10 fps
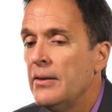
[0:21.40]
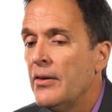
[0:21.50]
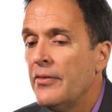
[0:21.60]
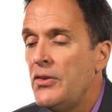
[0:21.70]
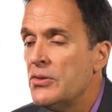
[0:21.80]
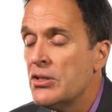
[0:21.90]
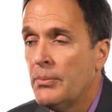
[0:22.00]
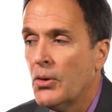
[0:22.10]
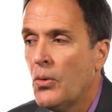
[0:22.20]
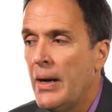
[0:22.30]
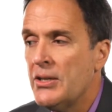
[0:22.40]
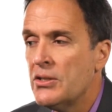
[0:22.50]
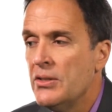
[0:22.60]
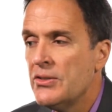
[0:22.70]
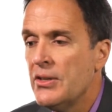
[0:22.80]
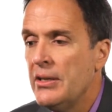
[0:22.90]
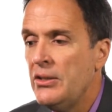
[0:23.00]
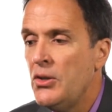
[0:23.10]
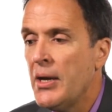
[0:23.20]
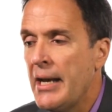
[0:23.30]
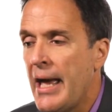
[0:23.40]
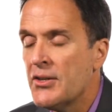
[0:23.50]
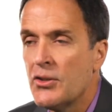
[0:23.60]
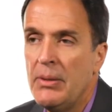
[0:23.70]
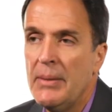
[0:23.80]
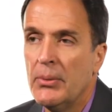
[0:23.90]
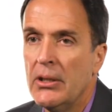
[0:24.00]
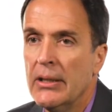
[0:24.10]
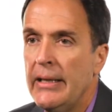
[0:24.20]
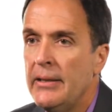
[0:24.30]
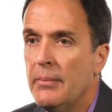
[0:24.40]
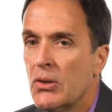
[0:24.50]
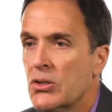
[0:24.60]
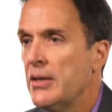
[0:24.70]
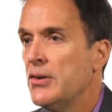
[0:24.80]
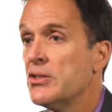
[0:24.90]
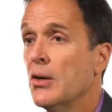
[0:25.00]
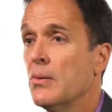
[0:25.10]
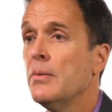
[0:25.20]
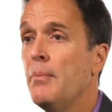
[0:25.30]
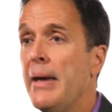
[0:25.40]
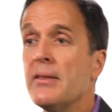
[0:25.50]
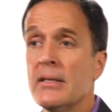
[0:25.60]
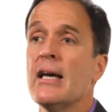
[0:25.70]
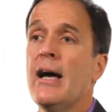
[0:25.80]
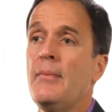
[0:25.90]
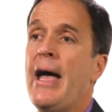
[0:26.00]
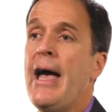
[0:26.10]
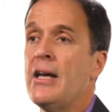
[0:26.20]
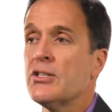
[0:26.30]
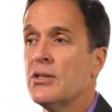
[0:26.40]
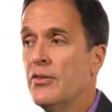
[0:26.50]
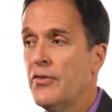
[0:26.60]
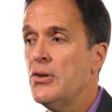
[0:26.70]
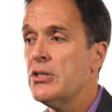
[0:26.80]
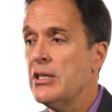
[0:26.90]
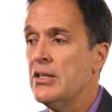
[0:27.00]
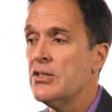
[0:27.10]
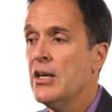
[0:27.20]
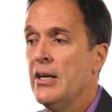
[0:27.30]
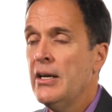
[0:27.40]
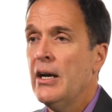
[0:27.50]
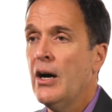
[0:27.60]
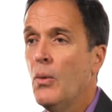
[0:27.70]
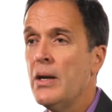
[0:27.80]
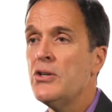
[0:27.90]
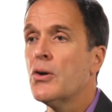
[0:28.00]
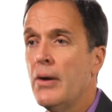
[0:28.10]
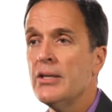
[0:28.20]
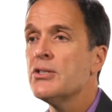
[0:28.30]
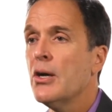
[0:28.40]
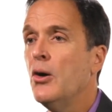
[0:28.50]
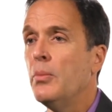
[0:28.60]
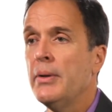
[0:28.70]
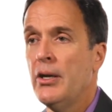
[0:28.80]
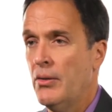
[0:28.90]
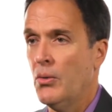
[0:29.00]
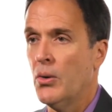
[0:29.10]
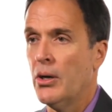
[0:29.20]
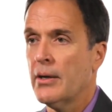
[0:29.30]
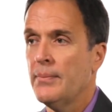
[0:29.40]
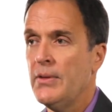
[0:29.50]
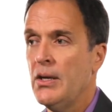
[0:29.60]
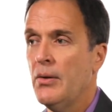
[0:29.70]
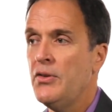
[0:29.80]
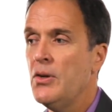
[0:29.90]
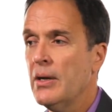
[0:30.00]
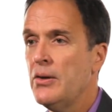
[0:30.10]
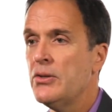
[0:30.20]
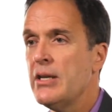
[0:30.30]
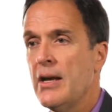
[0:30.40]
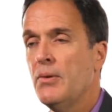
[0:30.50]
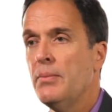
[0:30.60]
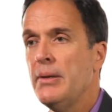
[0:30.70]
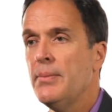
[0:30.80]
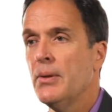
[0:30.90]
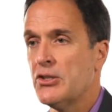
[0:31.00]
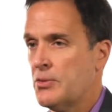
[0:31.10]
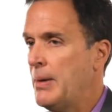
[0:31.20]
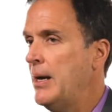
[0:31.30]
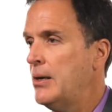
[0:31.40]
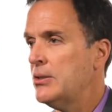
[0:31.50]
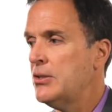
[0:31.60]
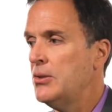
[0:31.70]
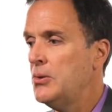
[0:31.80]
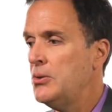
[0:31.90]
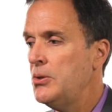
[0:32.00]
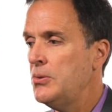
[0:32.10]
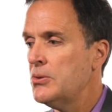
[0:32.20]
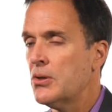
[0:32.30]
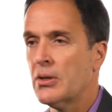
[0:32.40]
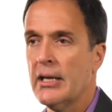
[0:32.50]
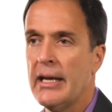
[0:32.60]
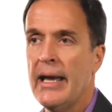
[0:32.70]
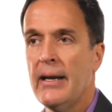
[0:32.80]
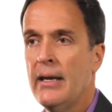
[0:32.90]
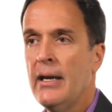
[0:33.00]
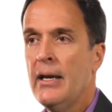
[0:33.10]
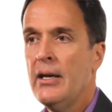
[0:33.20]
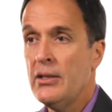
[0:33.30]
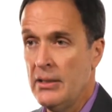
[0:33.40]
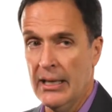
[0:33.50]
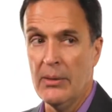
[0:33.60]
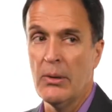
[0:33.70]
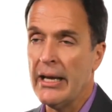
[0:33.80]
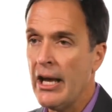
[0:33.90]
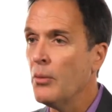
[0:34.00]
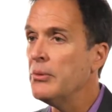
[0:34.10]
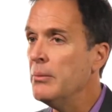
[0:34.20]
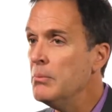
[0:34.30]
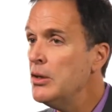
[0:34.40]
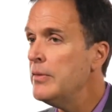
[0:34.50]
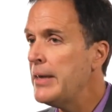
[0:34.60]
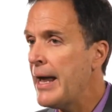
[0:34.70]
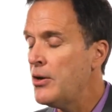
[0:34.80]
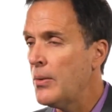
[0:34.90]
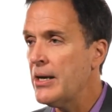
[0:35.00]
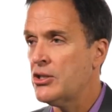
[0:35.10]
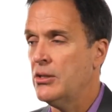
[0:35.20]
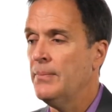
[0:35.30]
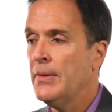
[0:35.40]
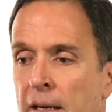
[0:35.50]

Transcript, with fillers: there are a few simple questions that you can ask the people you lead that most leaders don't make the time to ask. And the first is, uh, what is your greatest hope here at work? You know, if you don't understand what people aspire to, you certainly can't deliberately help them move in that direction.